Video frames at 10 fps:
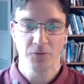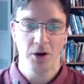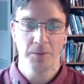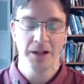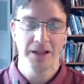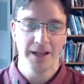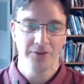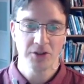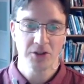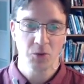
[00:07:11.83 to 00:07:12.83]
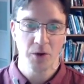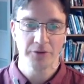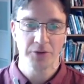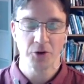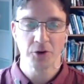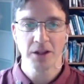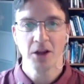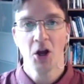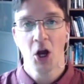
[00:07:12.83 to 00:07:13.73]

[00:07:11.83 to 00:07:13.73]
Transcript: from 11 to 12:30,